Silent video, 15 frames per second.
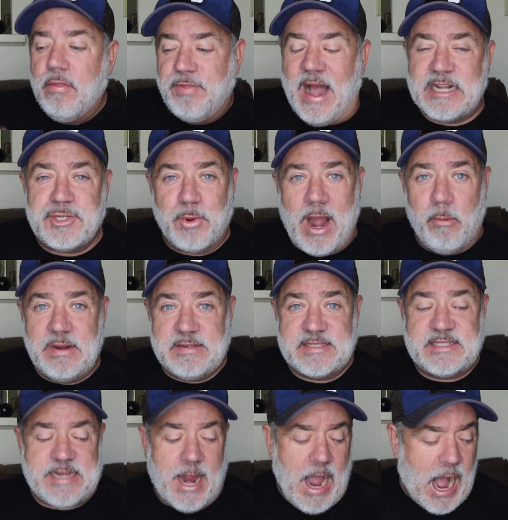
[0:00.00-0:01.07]
That's what I would
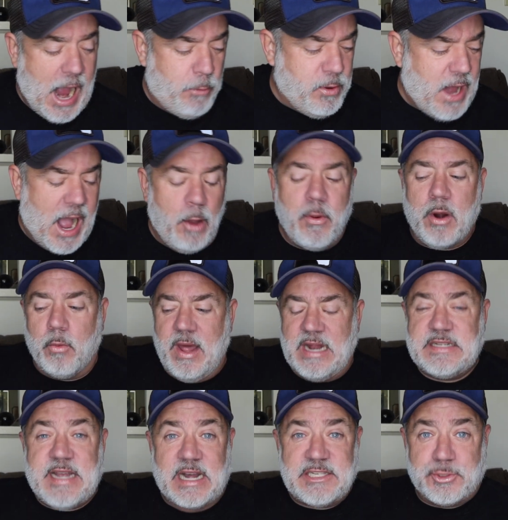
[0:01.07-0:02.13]
say. I want, I want to run
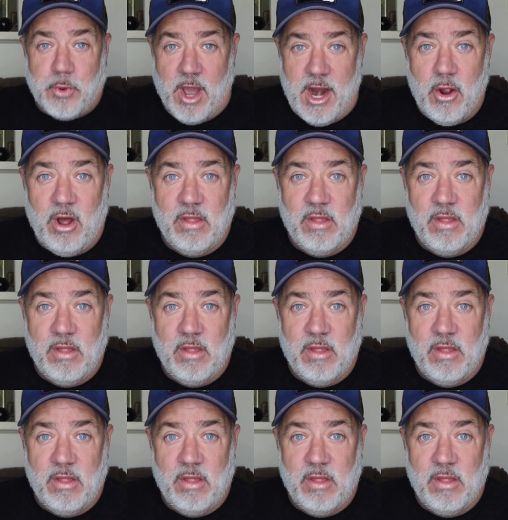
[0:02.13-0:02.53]
a test run